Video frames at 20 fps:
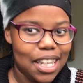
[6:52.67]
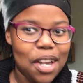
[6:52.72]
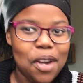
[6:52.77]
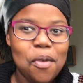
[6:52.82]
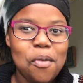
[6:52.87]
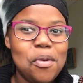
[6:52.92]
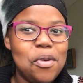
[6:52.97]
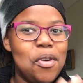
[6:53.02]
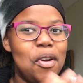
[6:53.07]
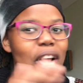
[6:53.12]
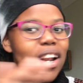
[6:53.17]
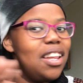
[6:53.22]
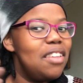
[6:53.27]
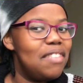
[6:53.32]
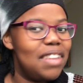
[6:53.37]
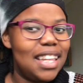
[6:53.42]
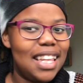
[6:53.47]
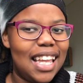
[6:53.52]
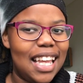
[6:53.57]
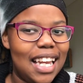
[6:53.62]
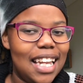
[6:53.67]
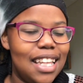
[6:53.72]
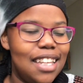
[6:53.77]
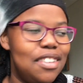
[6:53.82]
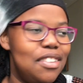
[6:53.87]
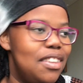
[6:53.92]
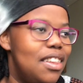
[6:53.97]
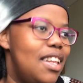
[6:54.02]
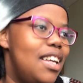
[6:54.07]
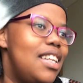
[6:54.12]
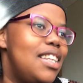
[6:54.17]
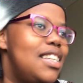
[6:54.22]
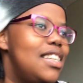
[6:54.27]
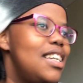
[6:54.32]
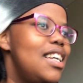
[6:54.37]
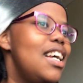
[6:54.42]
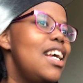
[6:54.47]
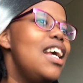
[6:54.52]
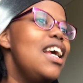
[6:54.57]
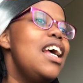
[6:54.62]
We're not even getting into that.
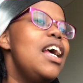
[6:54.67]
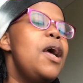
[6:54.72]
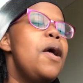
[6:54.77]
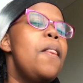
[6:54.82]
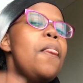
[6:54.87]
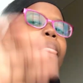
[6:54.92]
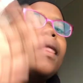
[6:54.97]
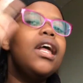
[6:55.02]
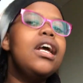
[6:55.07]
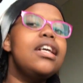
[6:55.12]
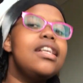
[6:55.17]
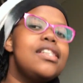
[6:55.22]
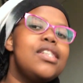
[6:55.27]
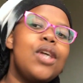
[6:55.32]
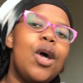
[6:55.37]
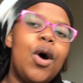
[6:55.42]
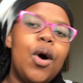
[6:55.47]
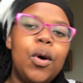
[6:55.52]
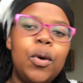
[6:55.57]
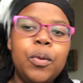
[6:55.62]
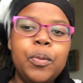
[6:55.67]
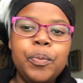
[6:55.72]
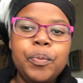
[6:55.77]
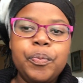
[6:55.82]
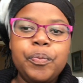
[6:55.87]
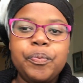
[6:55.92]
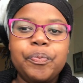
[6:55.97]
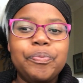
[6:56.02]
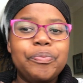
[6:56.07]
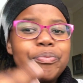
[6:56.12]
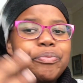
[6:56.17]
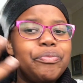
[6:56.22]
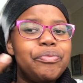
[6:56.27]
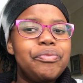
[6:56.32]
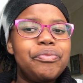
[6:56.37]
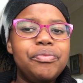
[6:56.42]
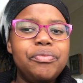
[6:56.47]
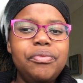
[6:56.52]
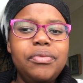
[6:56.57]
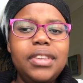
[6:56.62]
So,
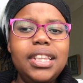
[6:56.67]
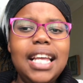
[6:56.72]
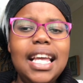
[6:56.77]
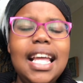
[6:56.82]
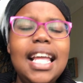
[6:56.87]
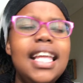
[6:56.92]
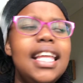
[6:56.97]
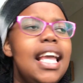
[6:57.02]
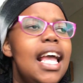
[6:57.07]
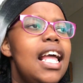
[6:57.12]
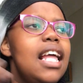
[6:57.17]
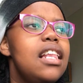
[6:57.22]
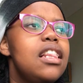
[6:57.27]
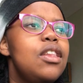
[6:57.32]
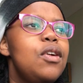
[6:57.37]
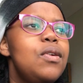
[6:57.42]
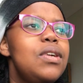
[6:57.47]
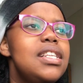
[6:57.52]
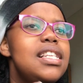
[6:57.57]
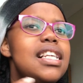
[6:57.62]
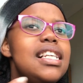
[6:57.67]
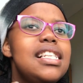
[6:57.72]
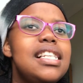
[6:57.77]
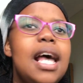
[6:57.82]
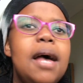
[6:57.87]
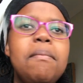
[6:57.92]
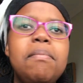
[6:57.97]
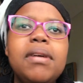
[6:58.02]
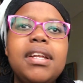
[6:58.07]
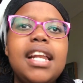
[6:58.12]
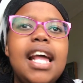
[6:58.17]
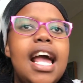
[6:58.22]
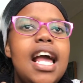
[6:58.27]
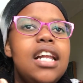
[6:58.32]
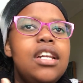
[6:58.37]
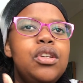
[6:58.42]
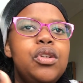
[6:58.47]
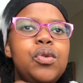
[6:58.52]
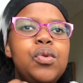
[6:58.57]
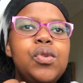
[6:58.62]
again, those things happen
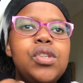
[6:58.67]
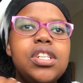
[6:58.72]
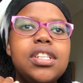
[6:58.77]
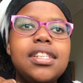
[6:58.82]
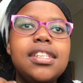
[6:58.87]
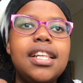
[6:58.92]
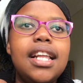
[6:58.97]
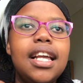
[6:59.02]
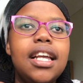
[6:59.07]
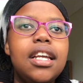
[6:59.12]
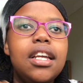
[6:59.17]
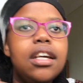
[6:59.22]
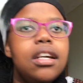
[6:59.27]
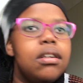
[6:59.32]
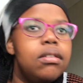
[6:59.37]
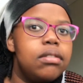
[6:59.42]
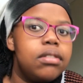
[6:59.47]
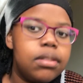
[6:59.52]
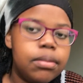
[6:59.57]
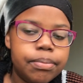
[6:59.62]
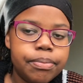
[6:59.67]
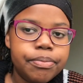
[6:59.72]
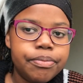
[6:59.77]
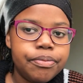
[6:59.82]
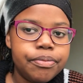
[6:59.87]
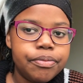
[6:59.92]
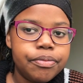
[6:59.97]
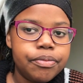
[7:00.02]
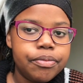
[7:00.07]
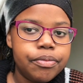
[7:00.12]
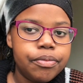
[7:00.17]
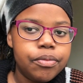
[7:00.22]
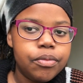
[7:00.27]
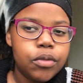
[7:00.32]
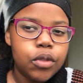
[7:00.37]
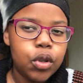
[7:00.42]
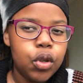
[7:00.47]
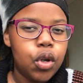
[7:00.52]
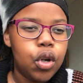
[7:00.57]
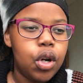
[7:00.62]
and you just like,
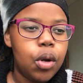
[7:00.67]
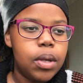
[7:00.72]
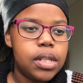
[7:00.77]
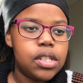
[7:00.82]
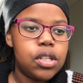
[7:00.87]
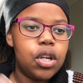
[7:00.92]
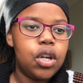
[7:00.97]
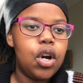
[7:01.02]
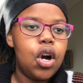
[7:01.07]
you don't know what's going